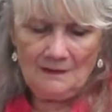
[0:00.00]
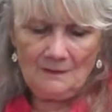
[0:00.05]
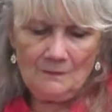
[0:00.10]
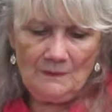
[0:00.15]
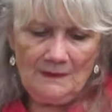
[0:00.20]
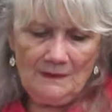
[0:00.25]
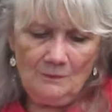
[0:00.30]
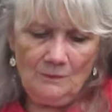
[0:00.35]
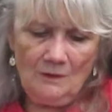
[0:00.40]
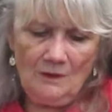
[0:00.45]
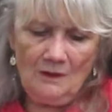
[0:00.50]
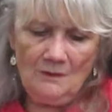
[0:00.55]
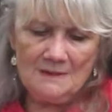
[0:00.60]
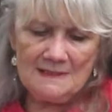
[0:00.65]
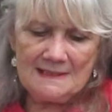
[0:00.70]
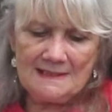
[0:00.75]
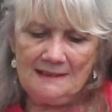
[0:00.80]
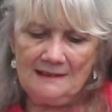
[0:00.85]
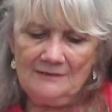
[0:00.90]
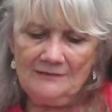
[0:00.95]
When the war
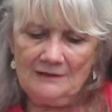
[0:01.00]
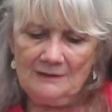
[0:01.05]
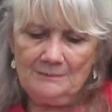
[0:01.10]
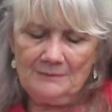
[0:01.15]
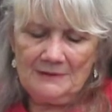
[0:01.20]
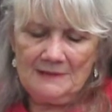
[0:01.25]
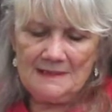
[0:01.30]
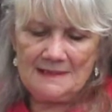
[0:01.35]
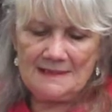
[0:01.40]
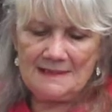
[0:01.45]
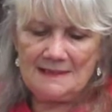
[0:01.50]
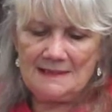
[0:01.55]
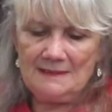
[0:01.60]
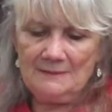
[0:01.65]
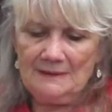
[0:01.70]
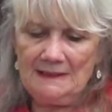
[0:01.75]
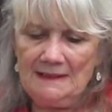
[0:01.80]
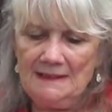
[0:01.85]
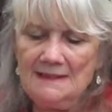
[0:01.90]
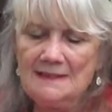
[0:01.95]
was over, Princess
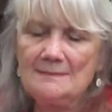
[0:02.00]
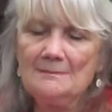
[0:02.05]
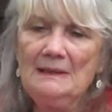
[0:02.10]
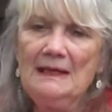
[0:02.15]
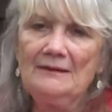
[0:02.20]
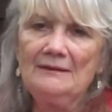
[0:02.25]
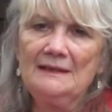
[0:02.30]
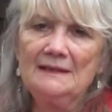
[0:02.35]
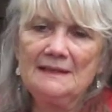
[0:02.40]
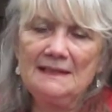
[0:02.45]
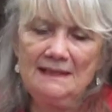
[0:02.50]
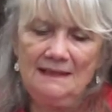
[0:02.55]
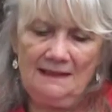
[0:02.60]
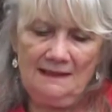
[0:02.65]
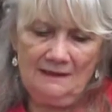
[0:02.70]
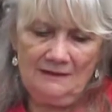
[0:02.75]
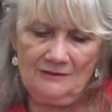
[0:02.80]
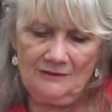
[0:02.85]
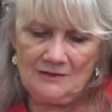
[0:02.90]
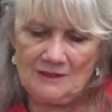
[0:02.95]
Louise married
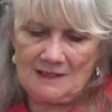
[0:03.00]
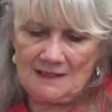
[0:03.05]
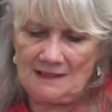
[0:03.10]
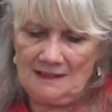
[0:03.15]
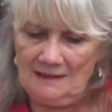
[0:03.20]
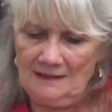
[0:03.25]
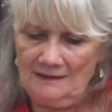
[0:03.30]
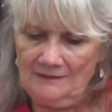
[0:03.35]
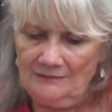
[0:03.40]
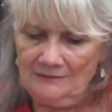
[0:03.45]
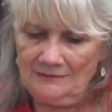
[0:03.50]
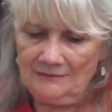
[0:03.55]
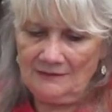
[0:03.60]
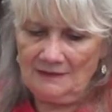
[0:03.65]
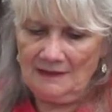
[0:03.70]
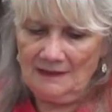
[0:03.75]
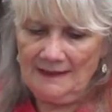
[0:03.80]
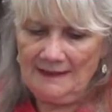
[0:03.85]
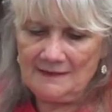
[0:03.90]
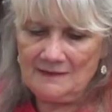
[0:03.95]
King Gustav
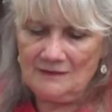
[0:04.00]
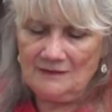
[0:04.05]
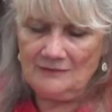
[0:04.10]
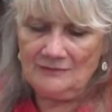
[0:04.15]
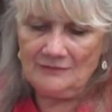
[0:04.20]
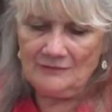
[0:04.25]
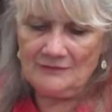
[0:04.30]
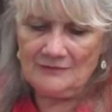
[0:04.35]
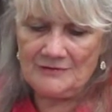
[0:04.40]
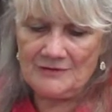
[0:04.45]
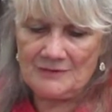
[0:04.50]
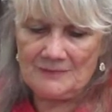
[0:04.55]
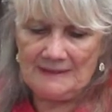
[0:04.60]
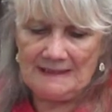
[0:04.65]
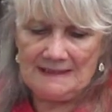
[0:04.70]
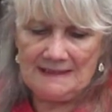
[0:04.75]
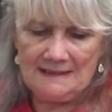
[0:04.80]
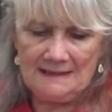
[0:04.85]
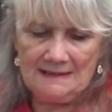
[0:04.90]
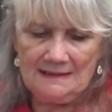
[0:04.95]
Adolf of
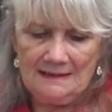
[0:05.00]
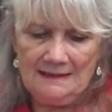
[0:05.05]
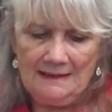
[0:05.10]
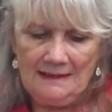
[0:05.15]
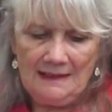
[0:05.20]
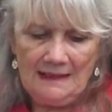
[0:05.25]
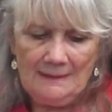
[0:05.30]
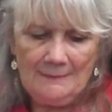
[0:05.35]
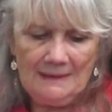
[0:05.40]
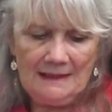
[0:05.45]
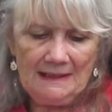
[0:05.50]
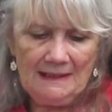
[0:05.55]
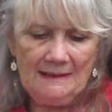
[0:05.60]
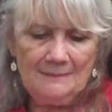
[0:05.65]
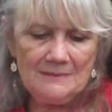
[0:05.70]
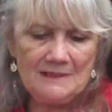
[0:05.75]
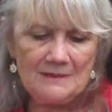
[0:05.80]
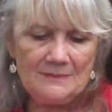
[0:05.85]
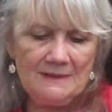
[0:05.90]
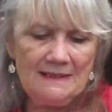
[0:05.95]
Sweden and
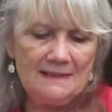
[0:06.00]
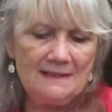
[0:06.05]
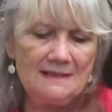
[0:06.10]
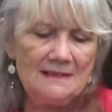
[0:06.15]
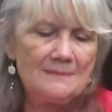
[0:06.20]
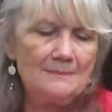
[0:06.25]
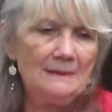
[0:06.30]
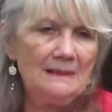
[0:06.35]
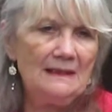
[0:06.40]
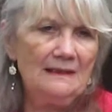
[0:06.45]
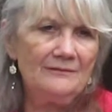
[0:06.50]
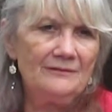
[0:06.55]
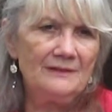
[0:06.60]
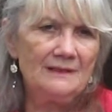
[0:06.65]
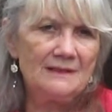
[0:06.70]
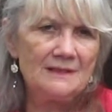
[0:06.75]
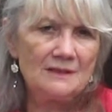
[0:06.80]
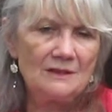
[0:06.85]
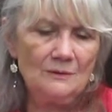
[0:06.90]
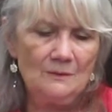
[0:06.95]
became Sweden's
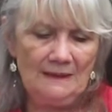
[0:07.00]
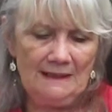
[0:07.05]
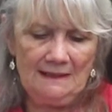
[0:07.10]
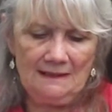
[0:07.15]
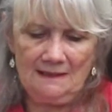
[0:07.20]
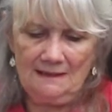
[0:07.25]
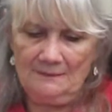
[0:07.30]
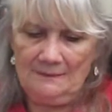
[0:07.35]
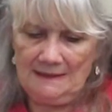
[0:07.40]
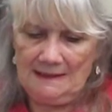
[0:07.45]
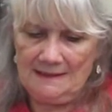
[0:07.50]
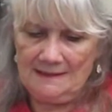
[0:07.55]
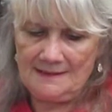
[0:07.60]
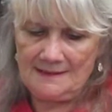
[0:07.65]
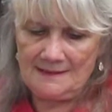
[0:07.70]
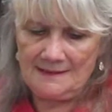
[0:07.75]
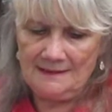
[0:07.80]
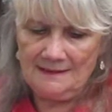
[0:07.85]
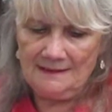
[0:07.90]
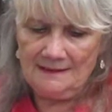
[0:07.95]
beloved Queen
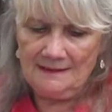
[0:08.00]
Louise.